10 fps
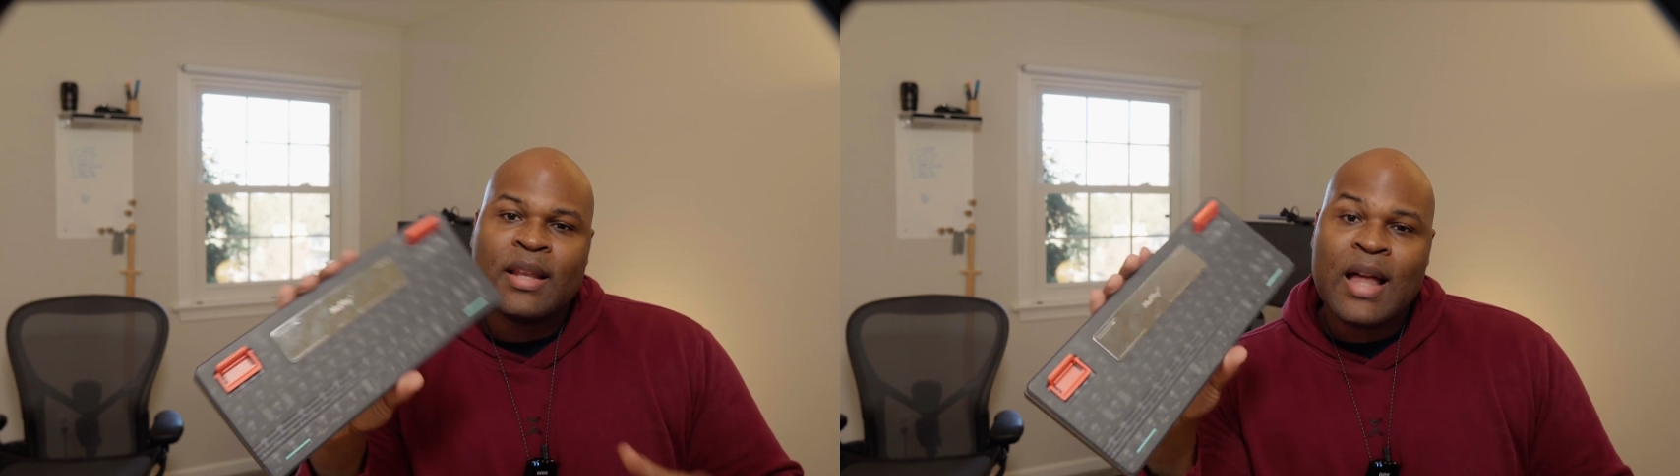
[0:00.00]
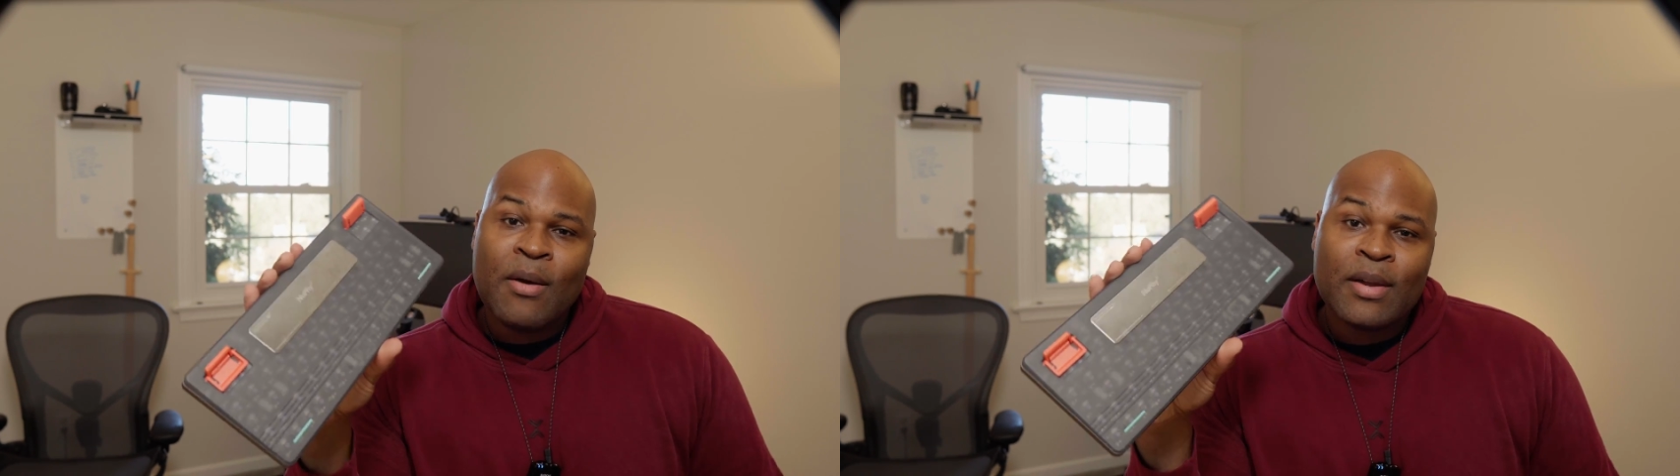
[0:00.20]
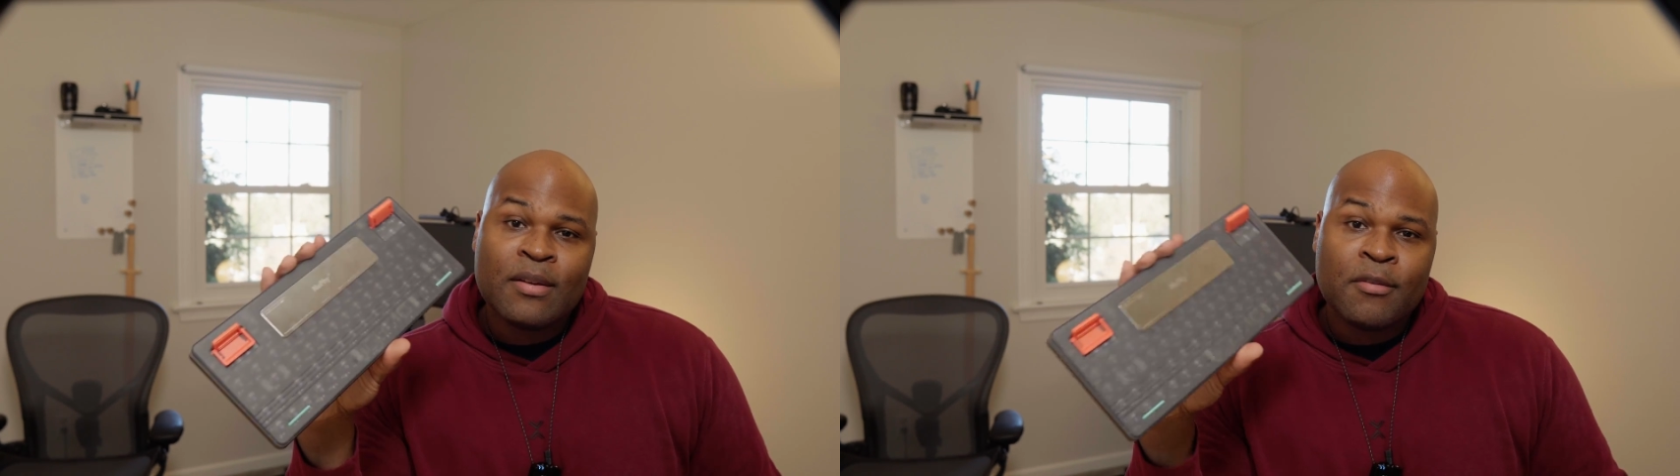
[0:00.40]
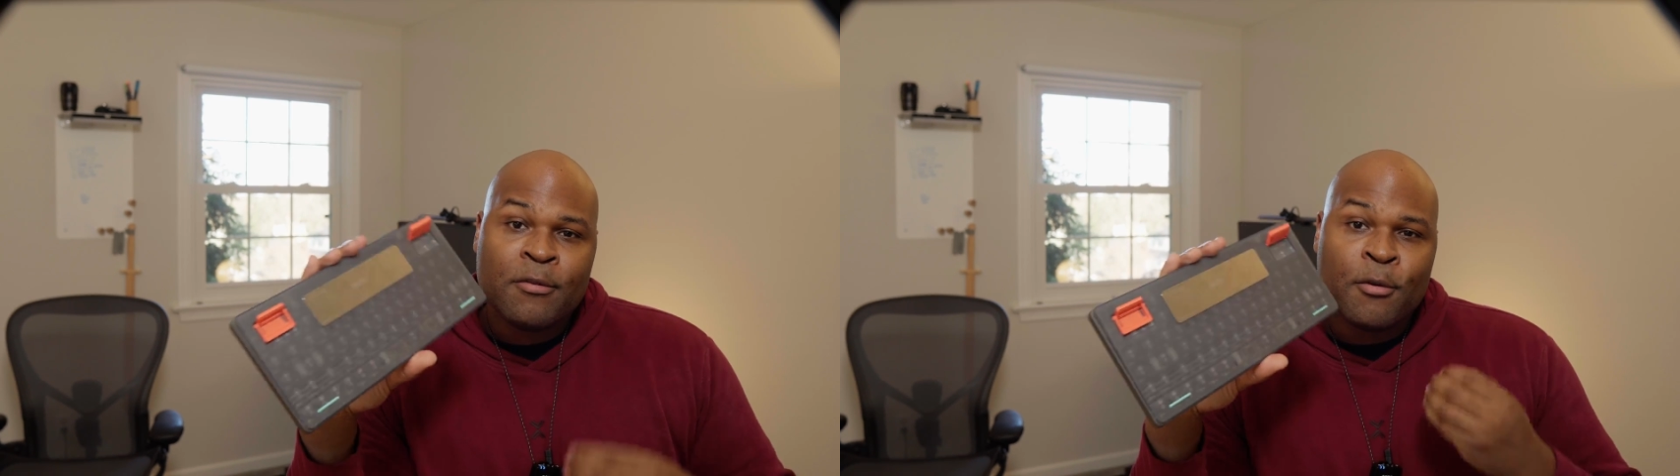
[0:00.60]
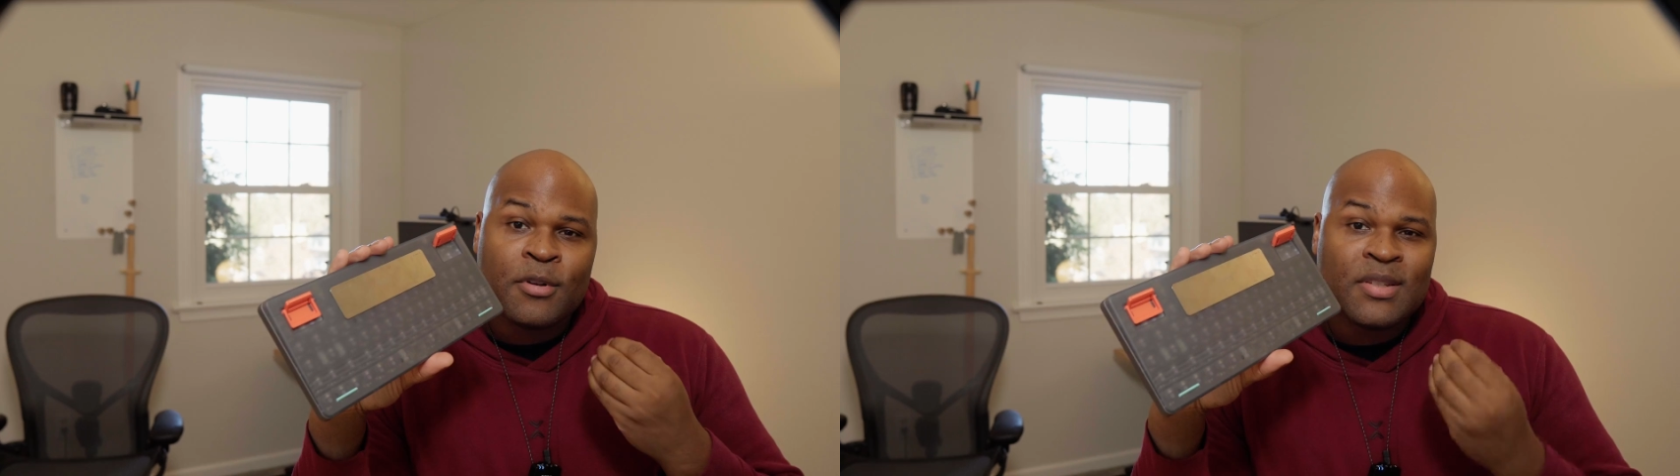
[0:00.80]
allowing
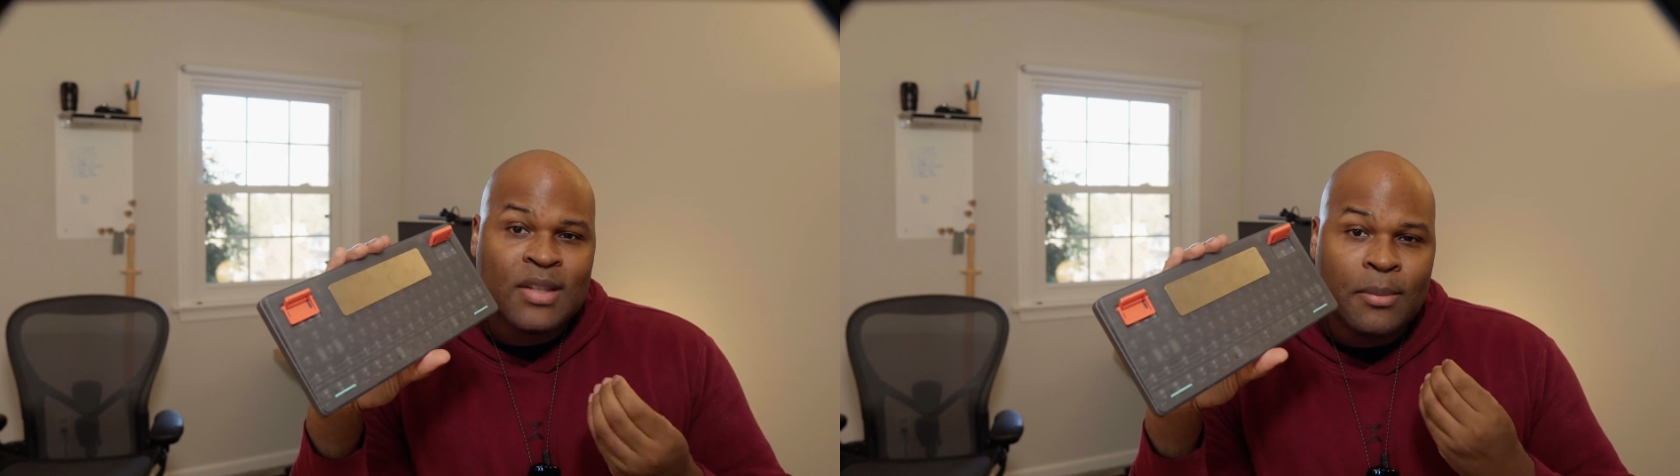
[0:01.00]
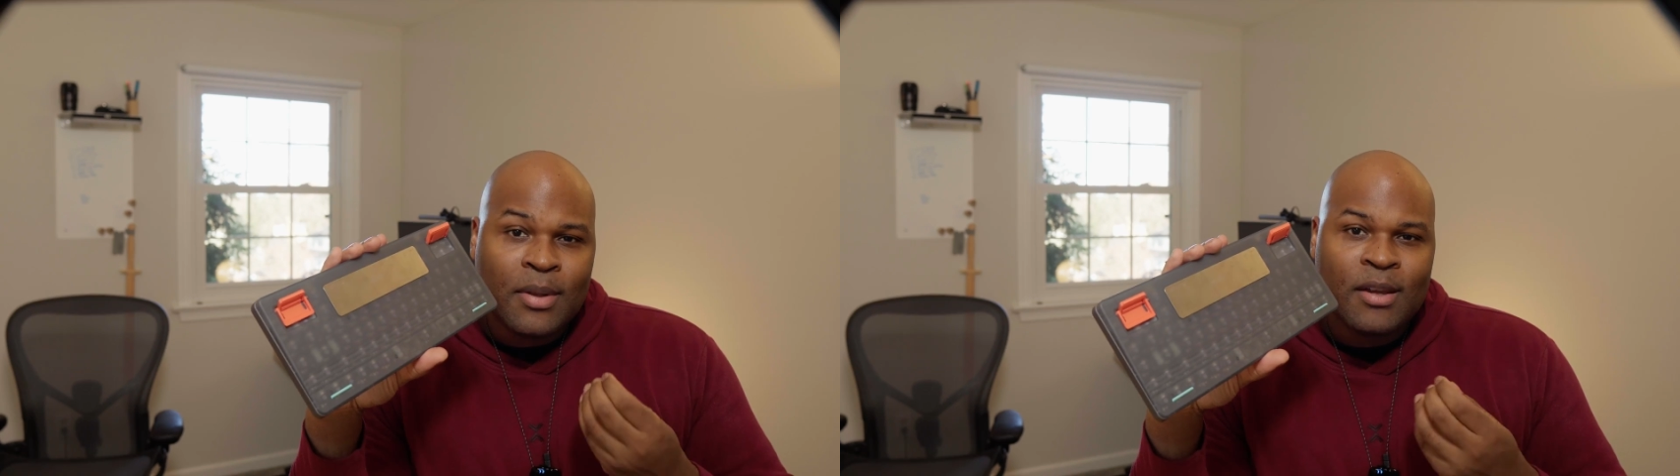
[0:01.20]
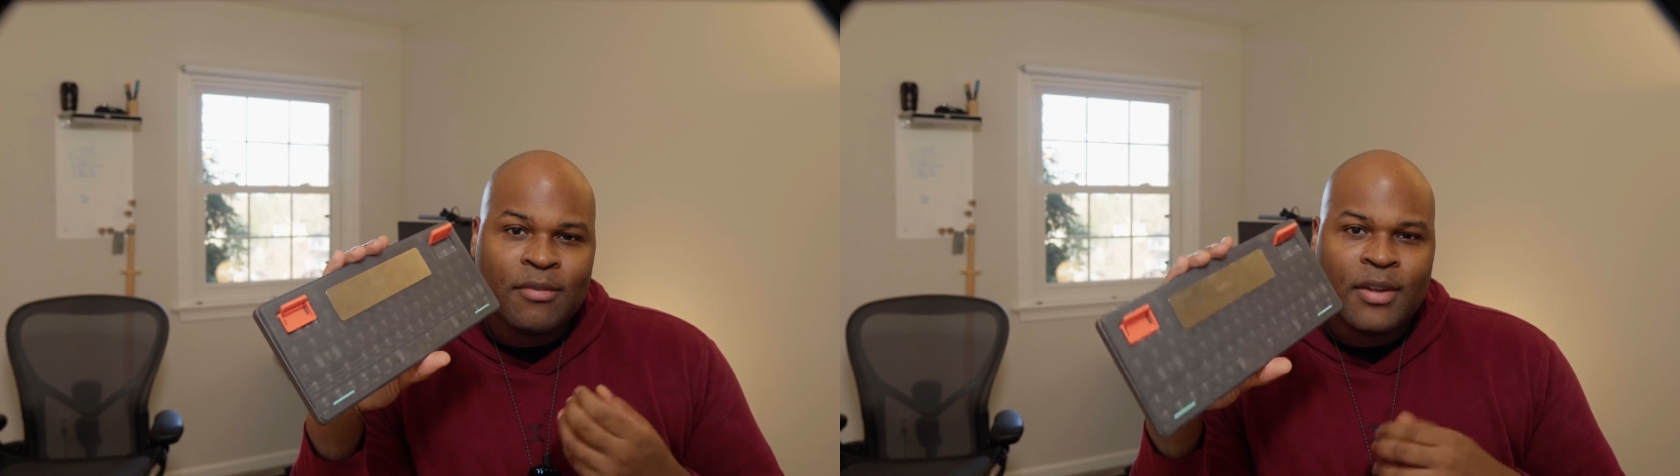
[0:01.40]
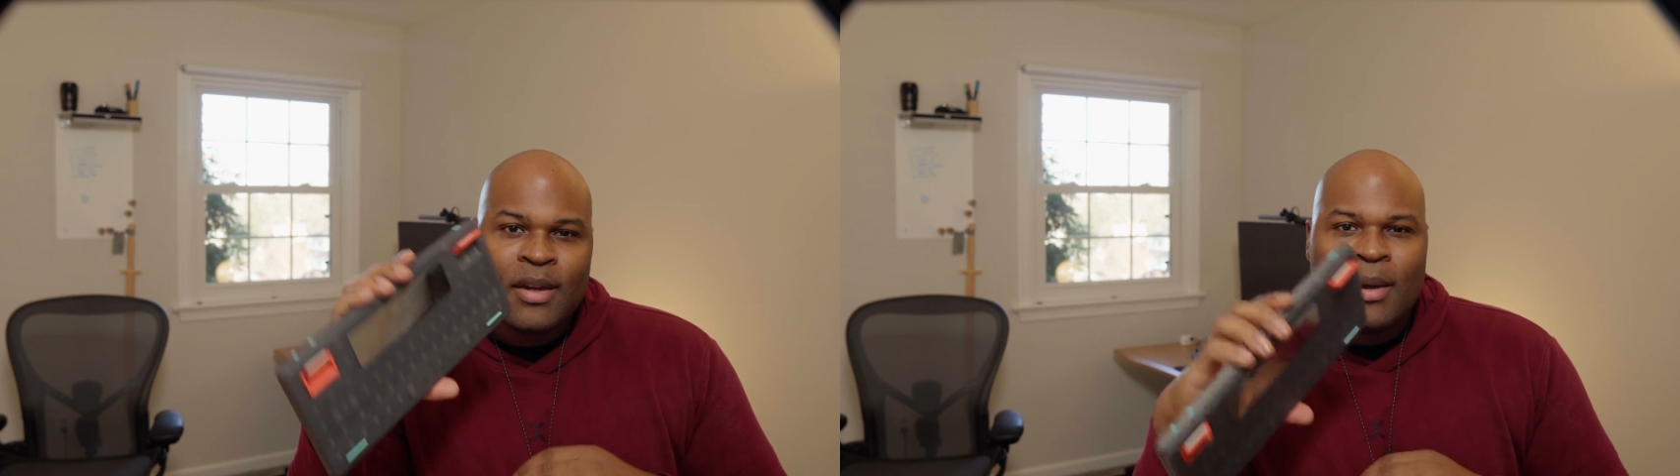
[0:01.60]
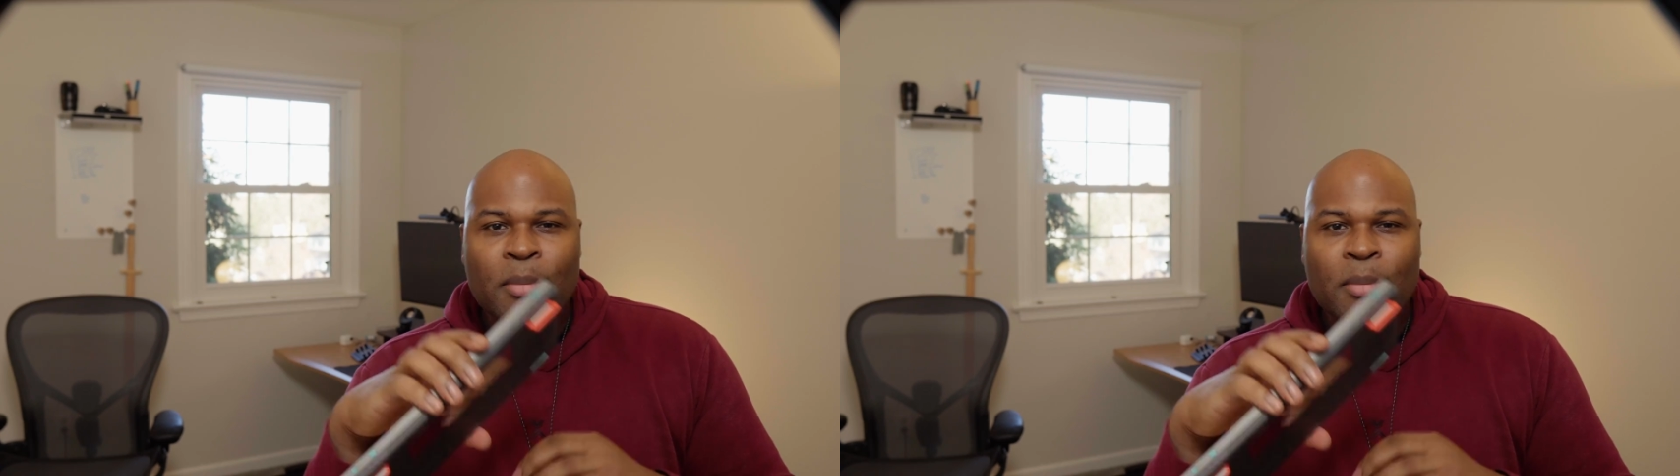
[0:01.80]
for some lift,